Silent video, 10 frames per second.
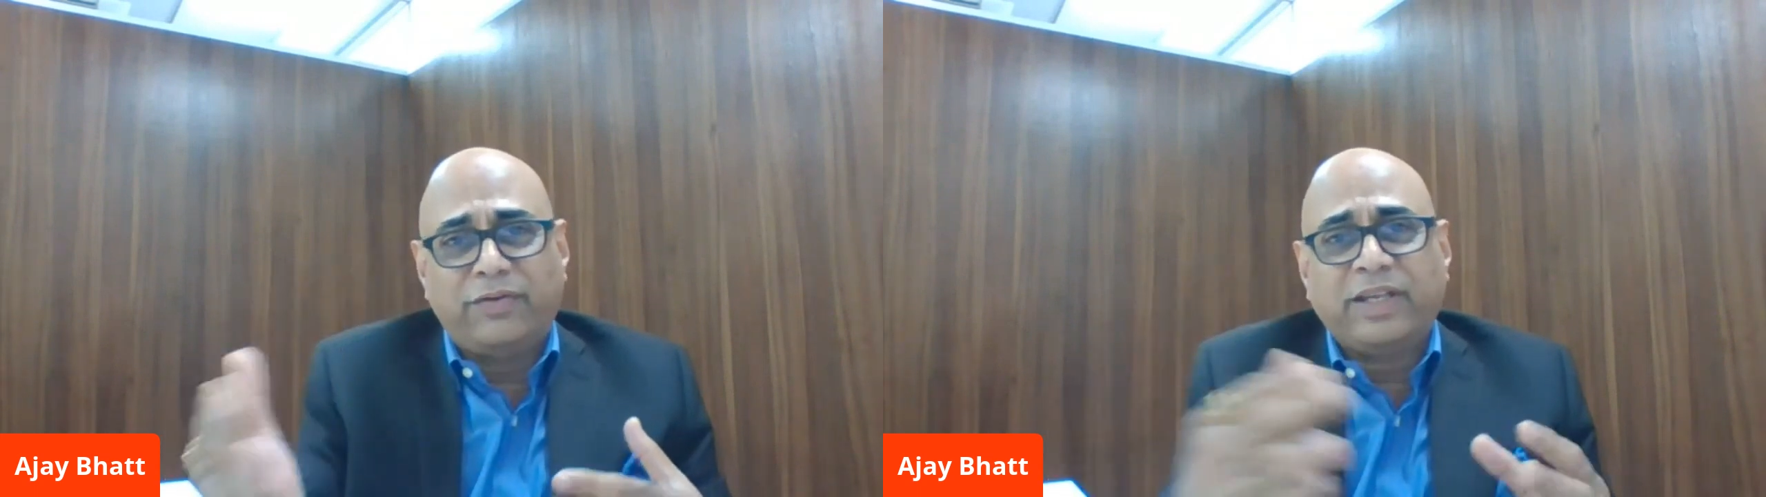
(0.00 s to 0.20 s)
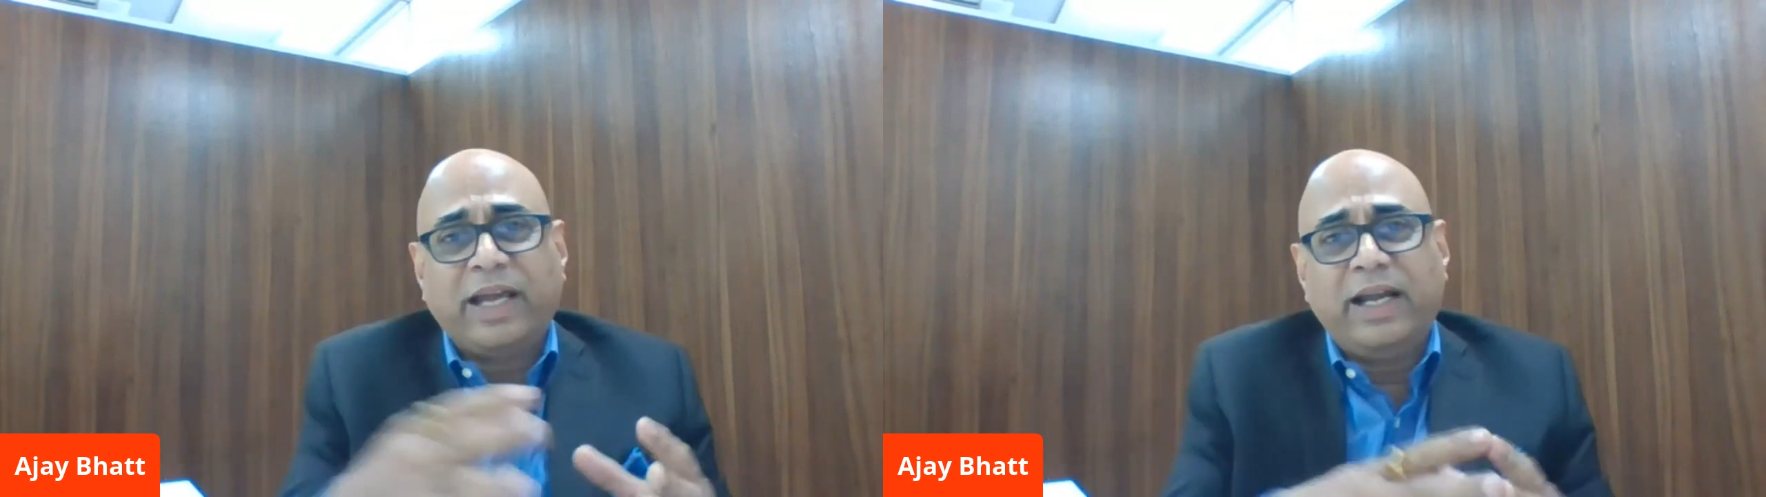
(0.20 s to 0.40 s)

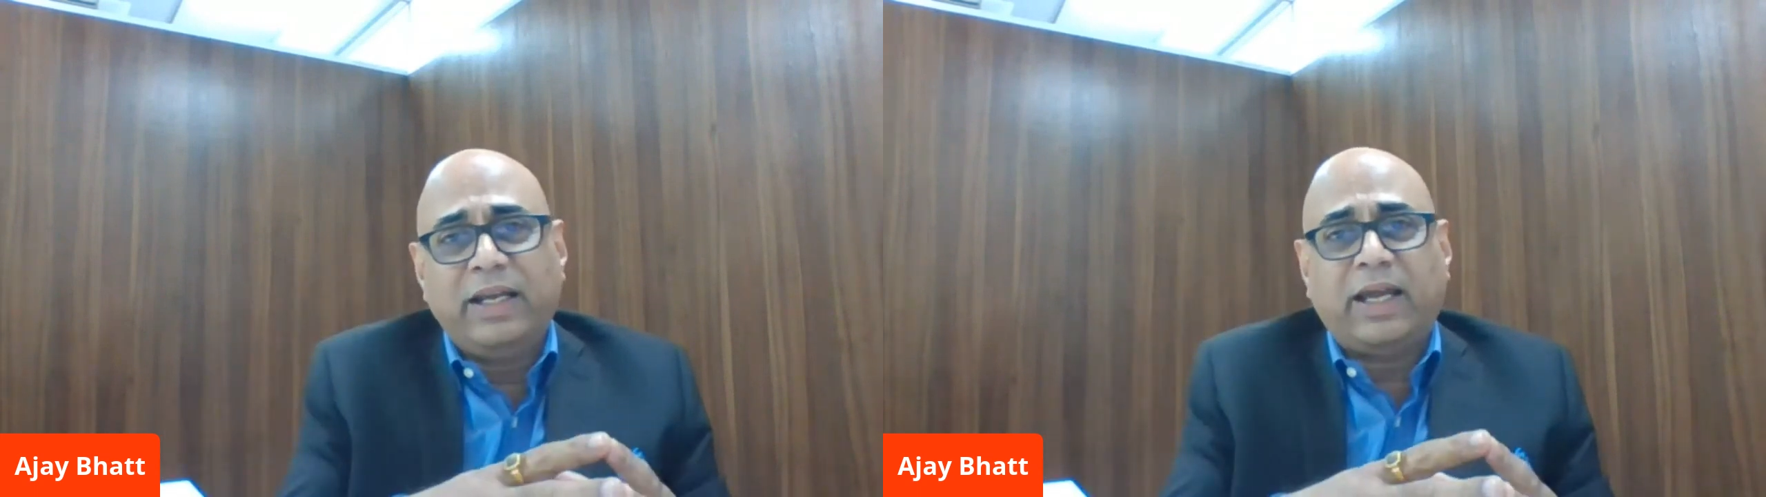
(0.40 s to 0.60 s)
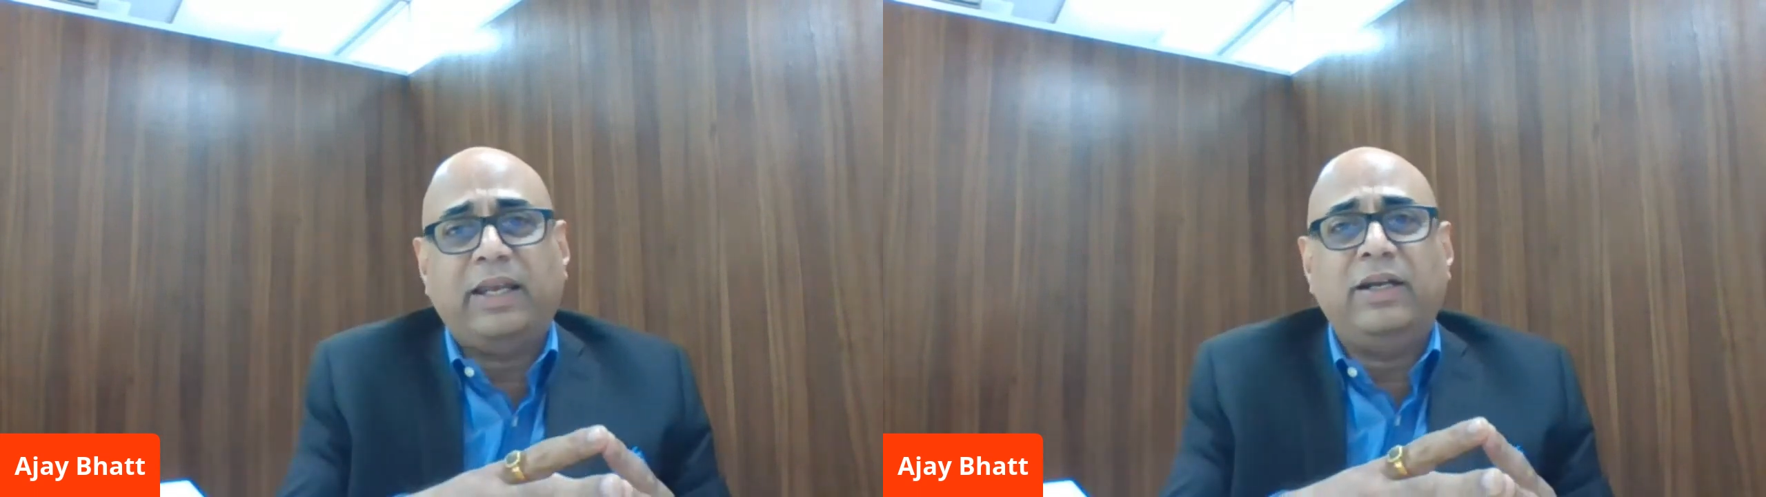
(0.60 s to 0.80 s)
of
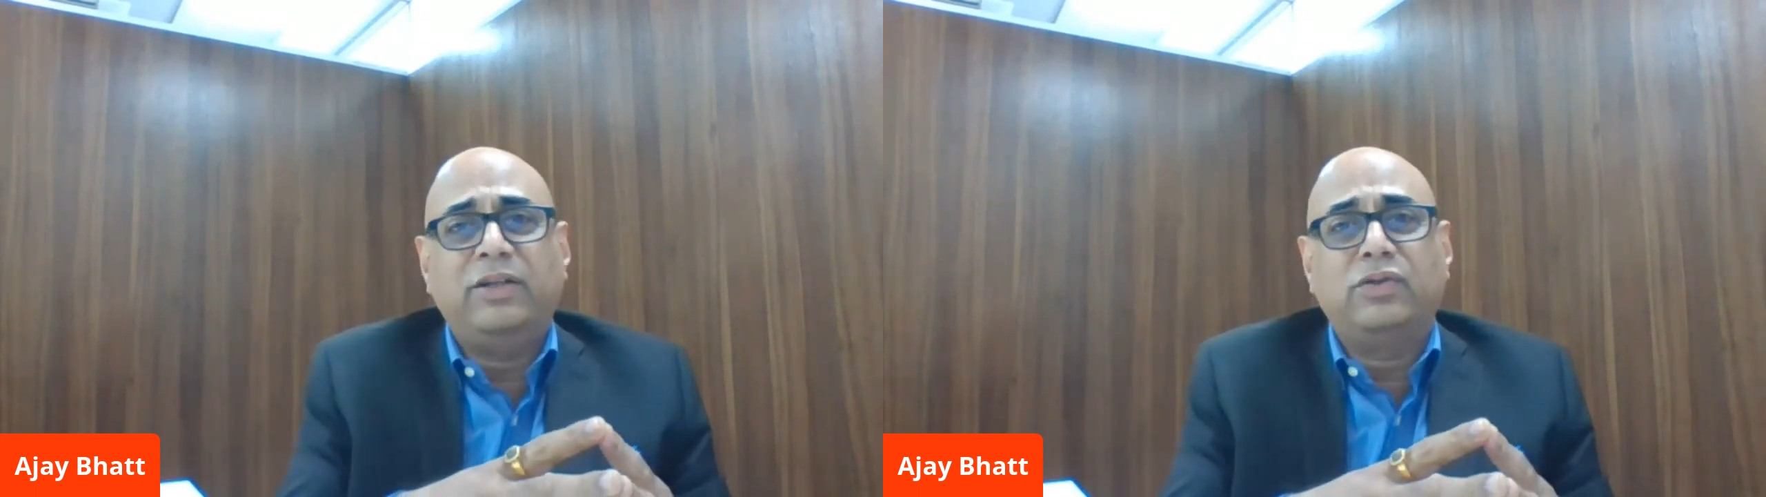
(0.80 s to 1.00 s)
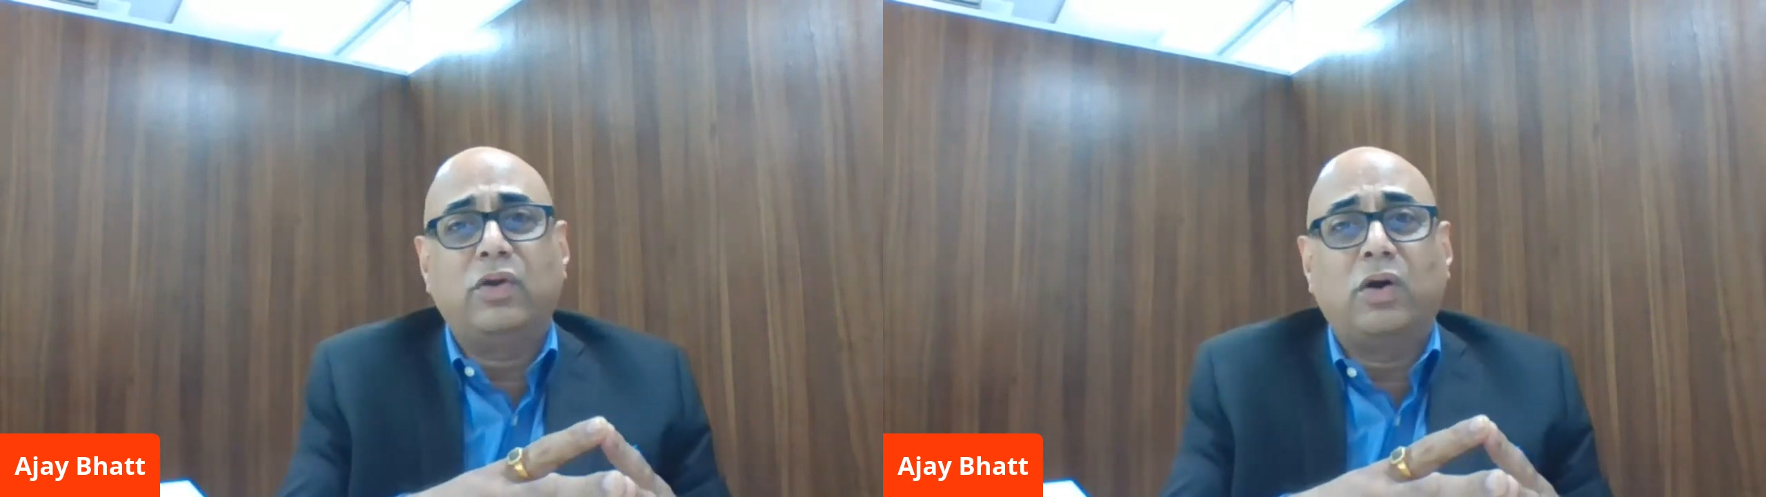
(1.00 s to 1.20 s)
sight, and he
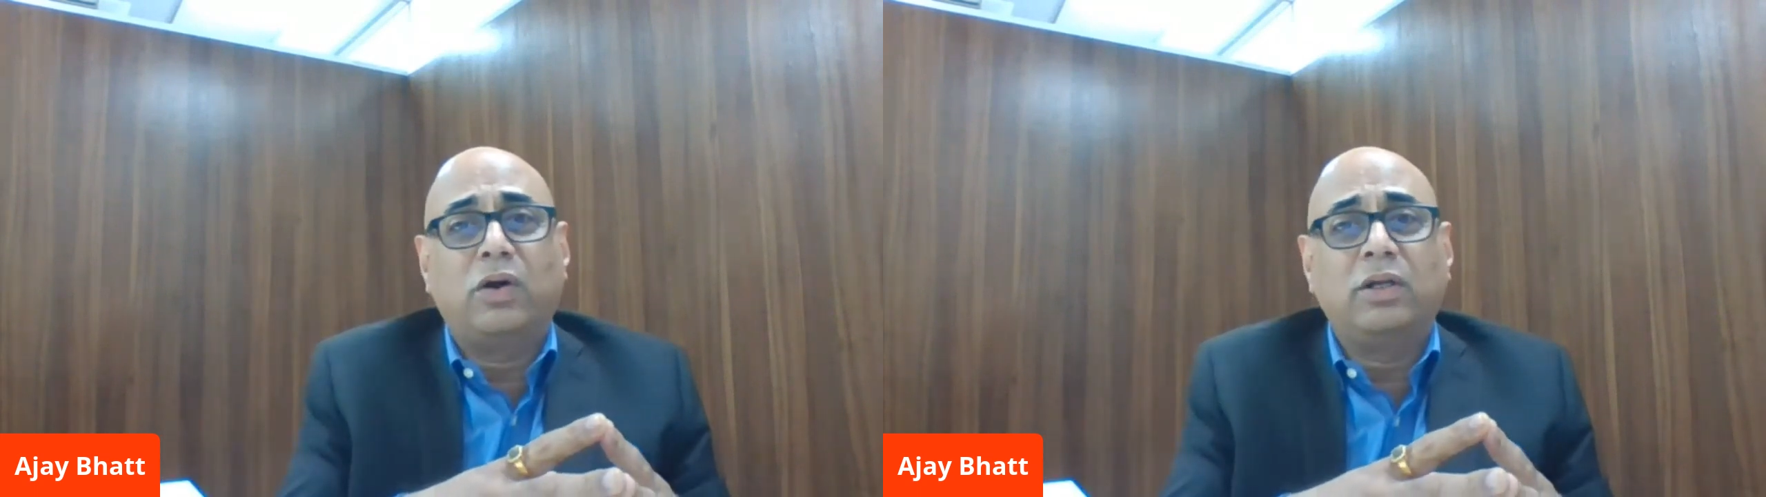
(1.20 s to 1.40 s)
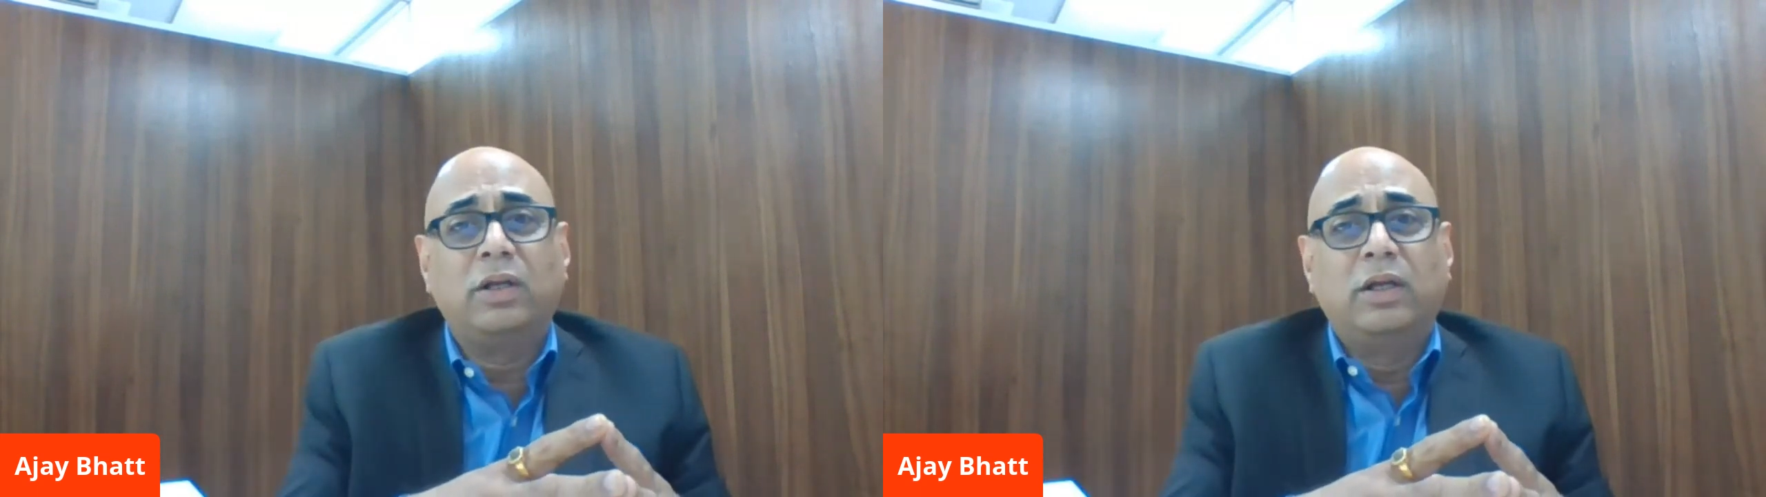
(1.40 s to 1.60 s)
does
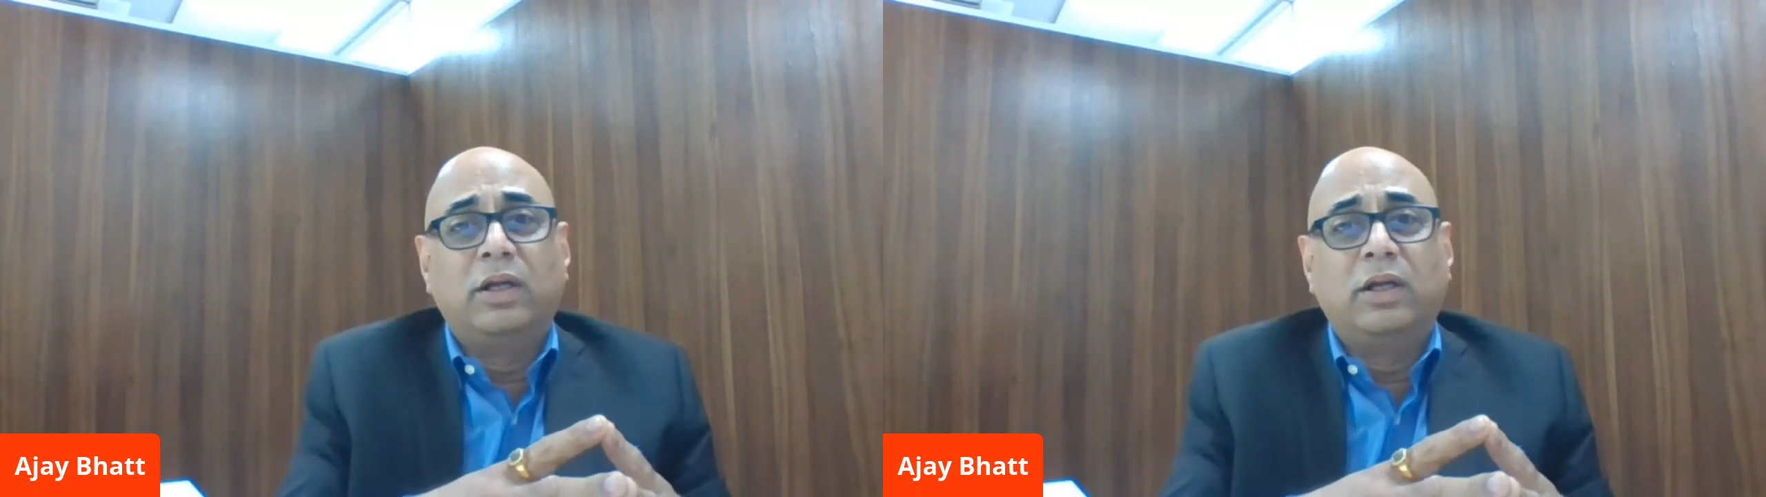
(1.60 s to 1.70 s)
not